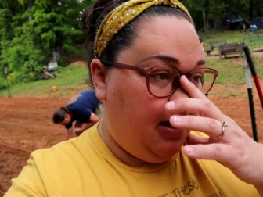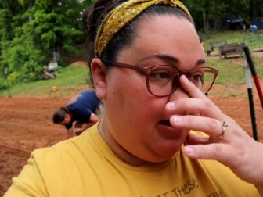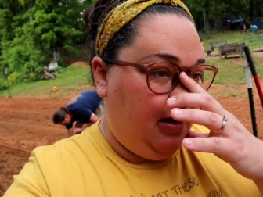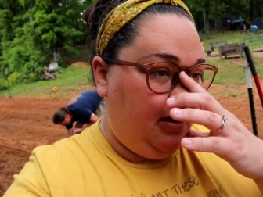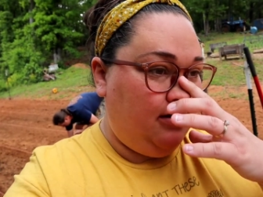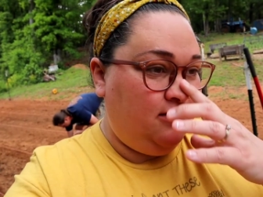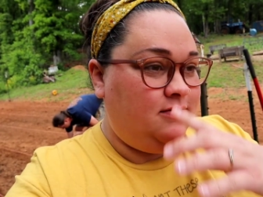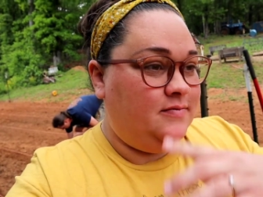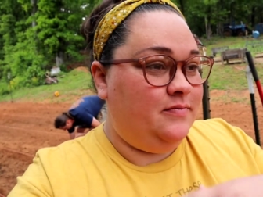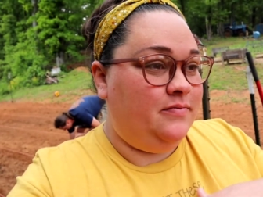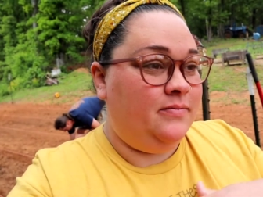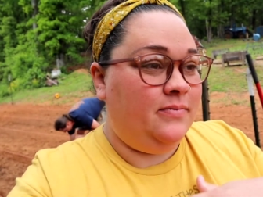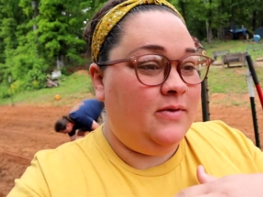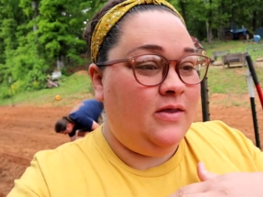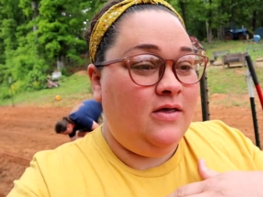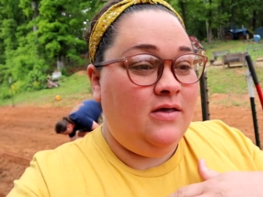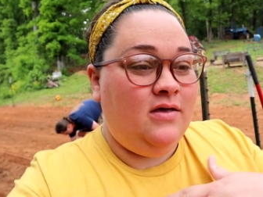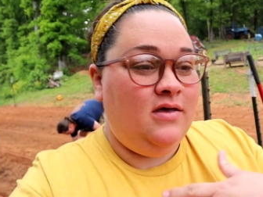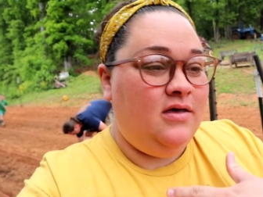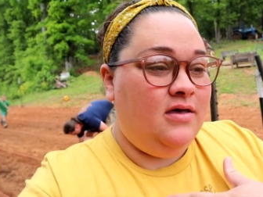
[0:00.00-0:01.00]
Um,
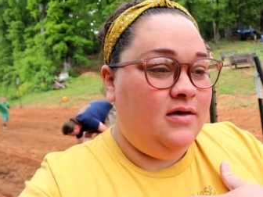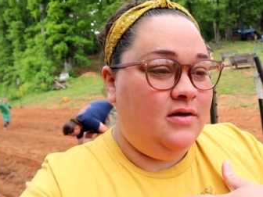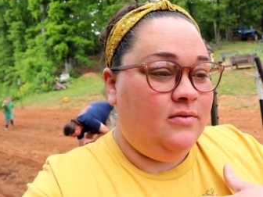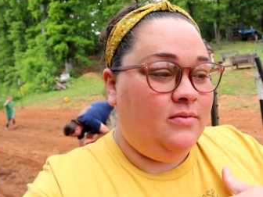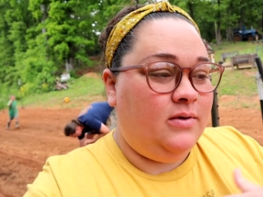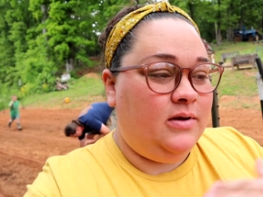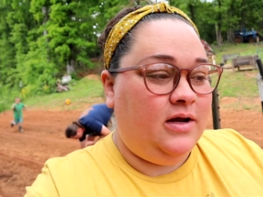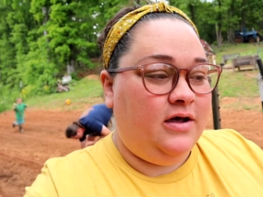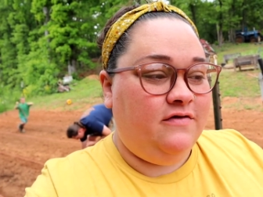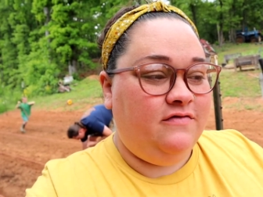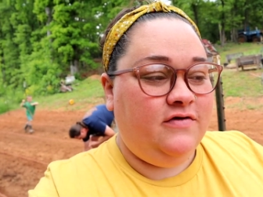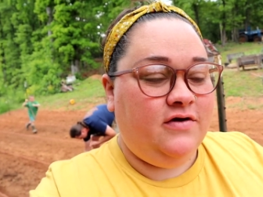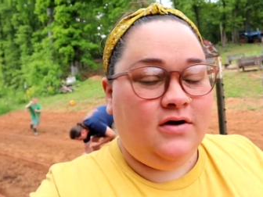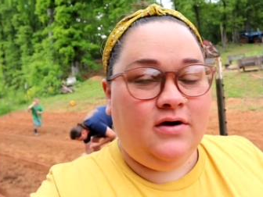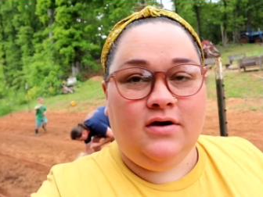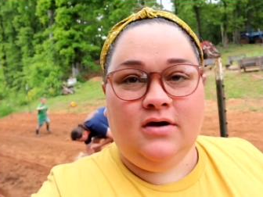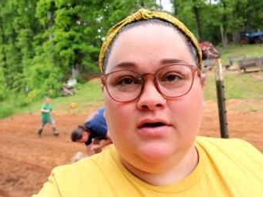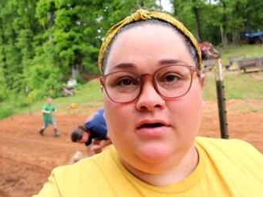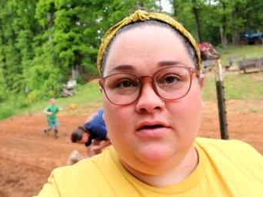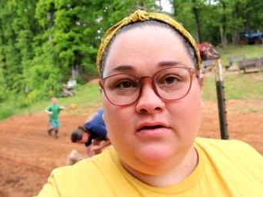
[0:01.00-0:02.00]
we
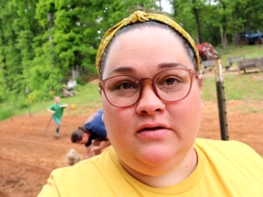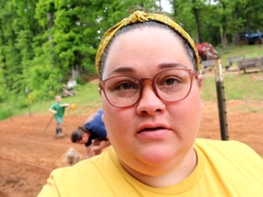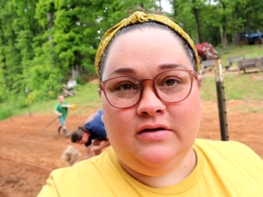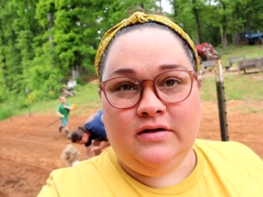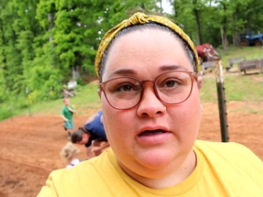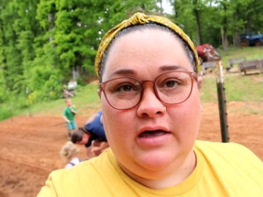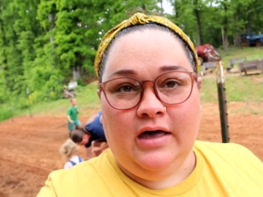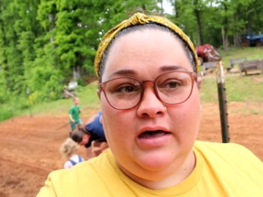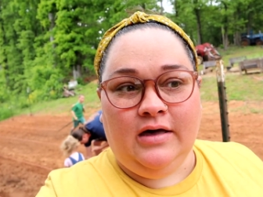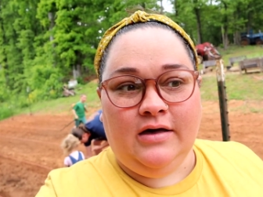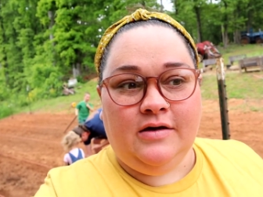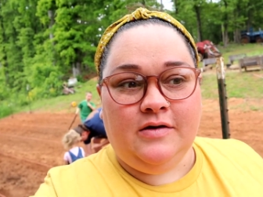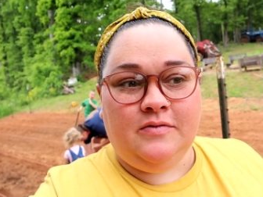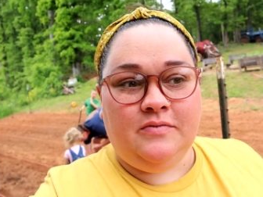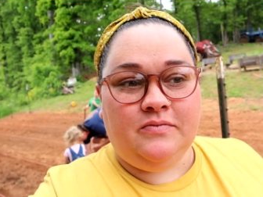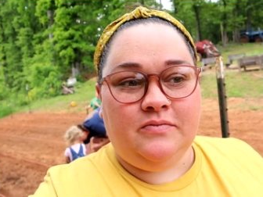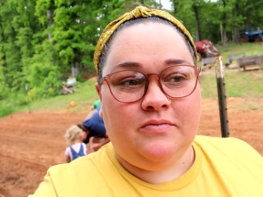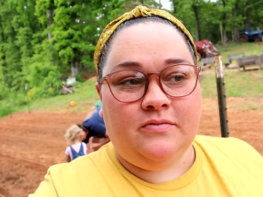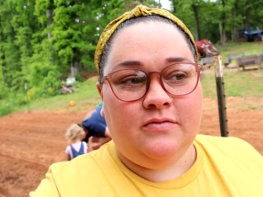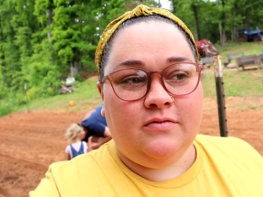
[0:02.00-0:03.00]
never
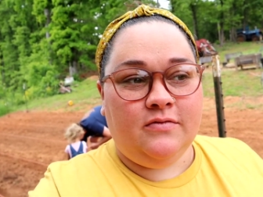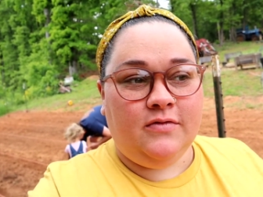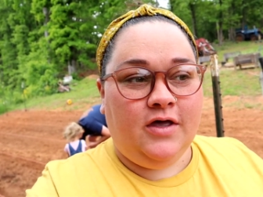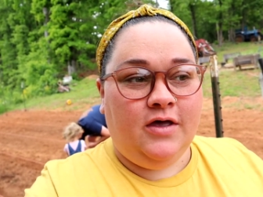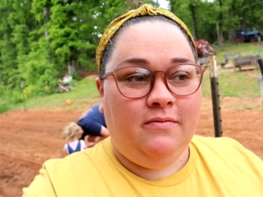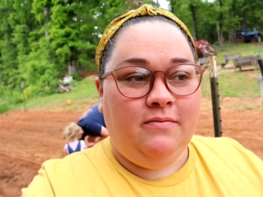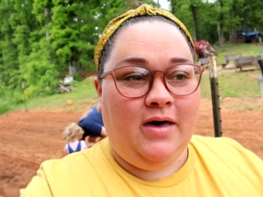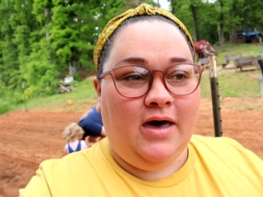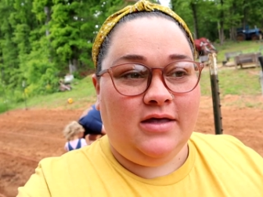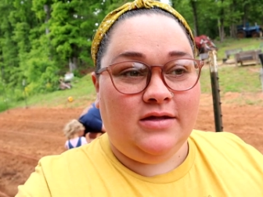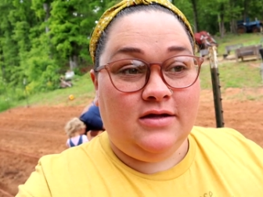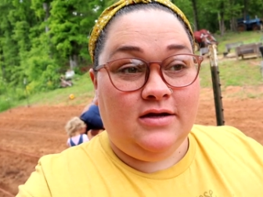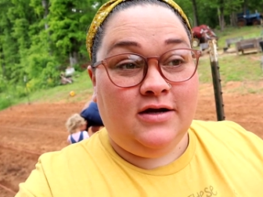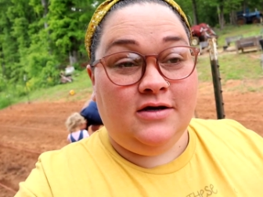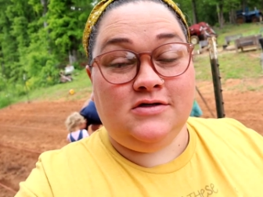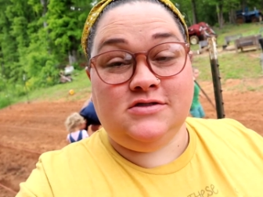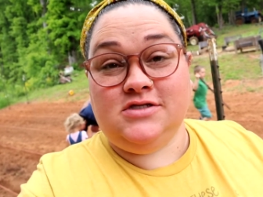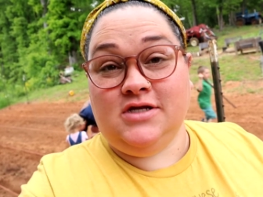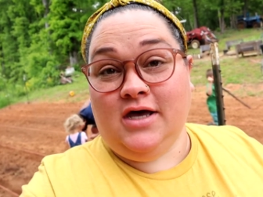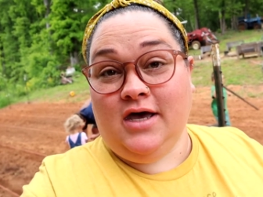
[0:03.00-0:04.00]
um, come back the
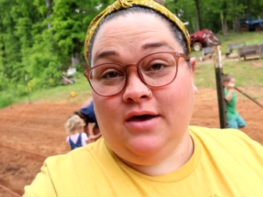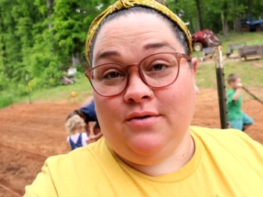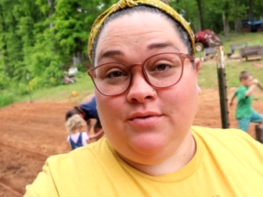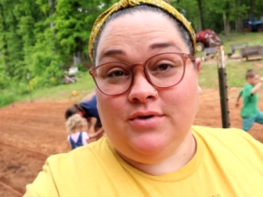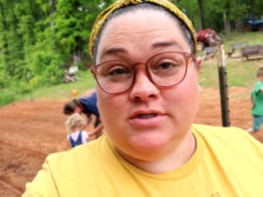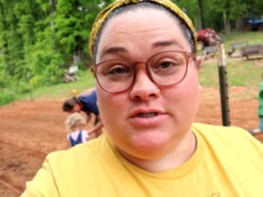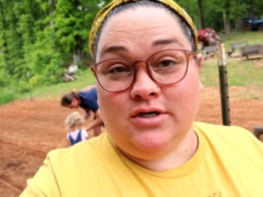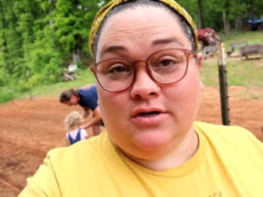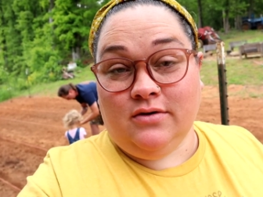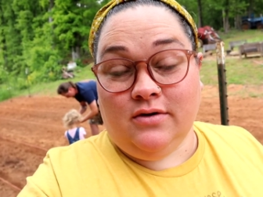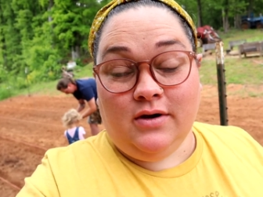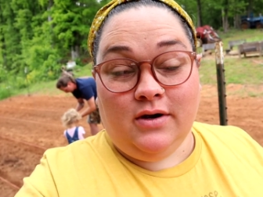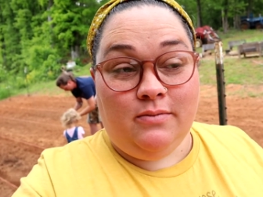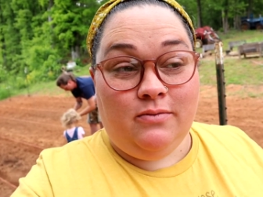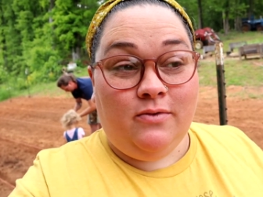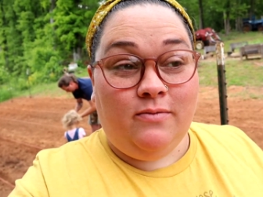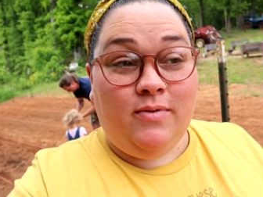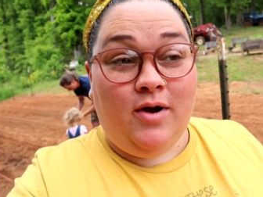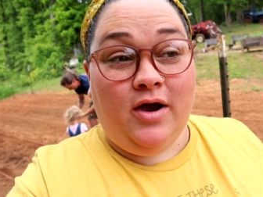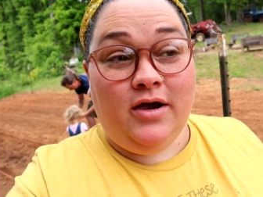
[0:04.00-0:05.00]
next day. We took a
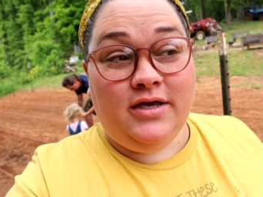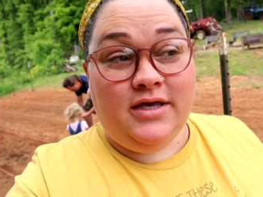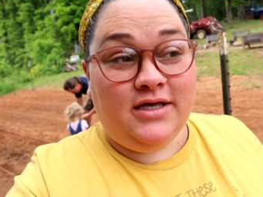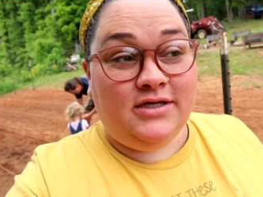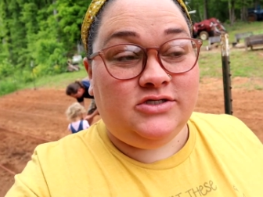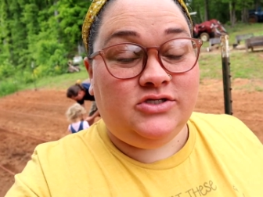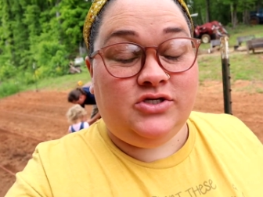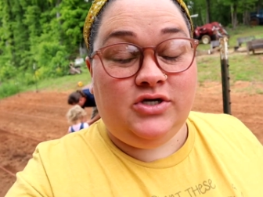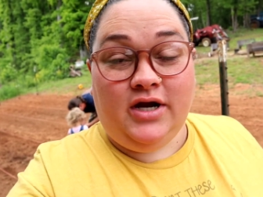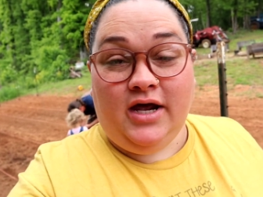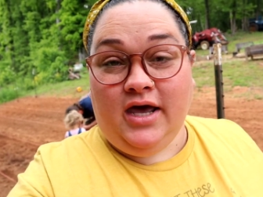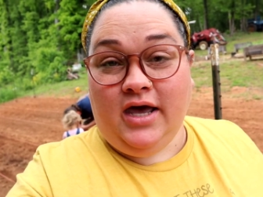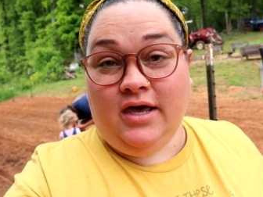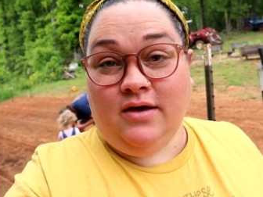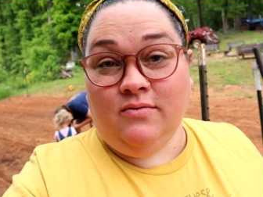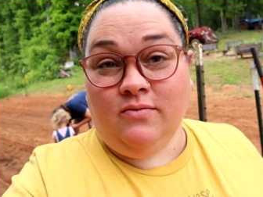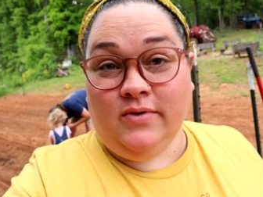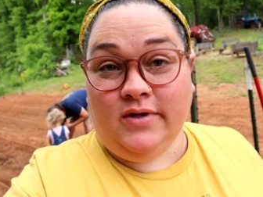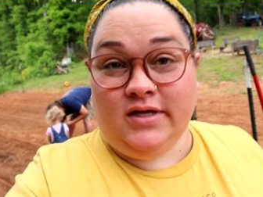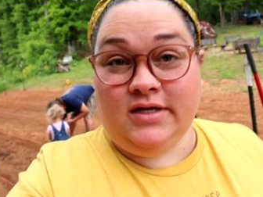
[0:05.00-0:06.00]
break
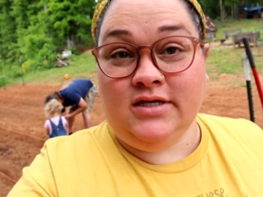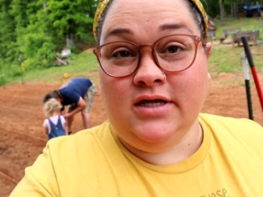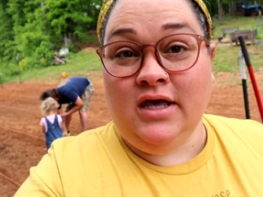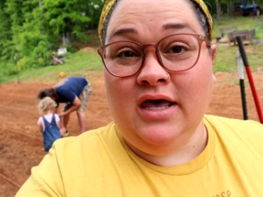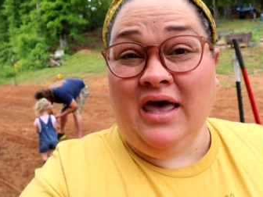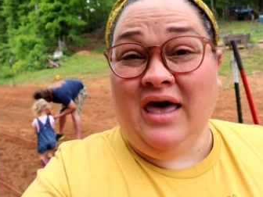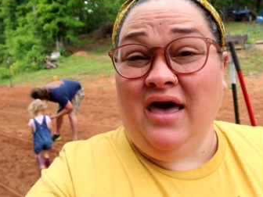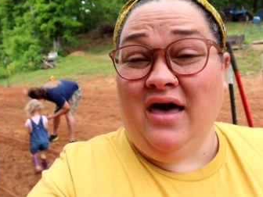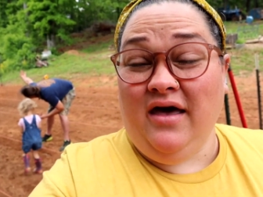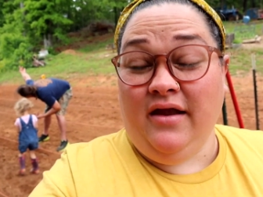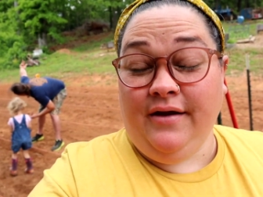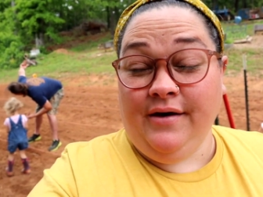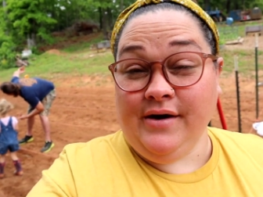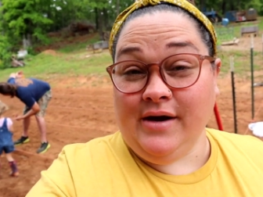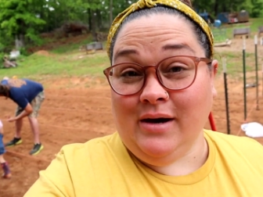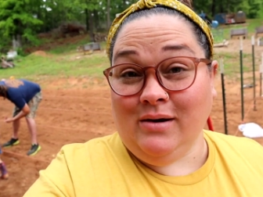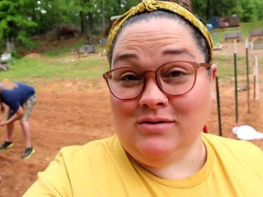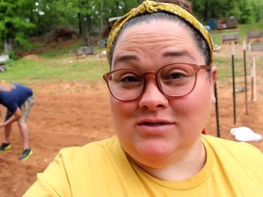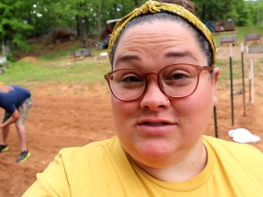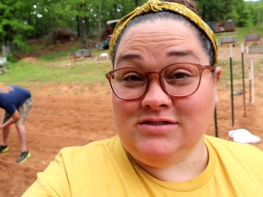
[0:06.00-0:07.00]
yesterday and went and
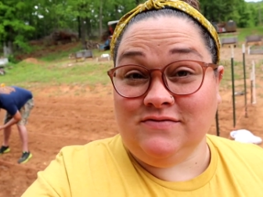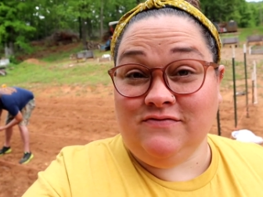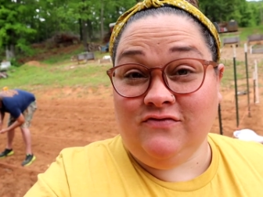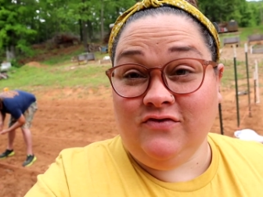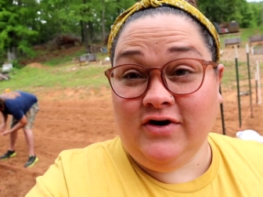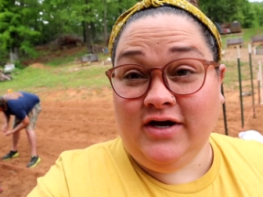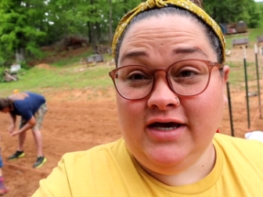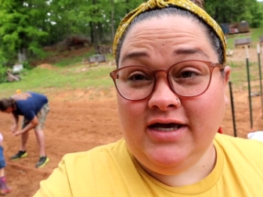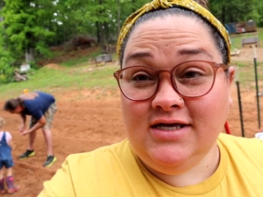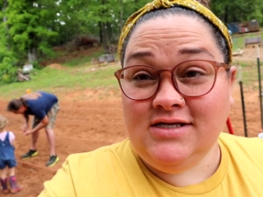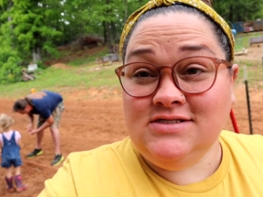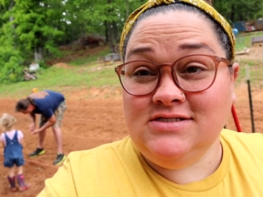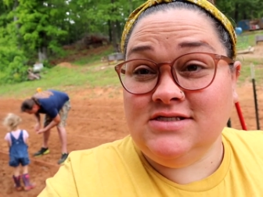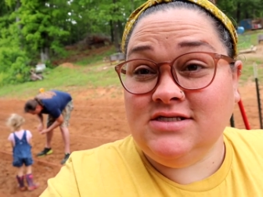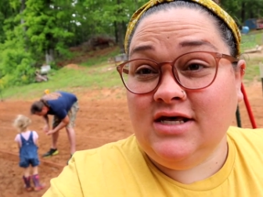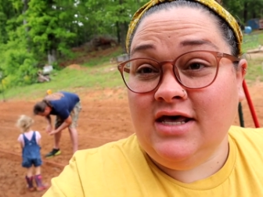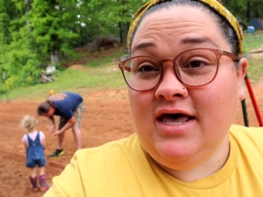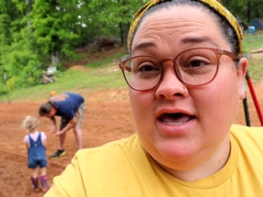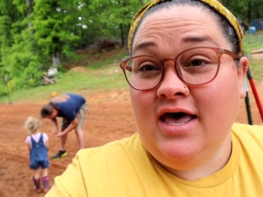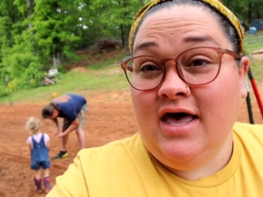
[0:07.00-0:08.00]
hung out with some friends.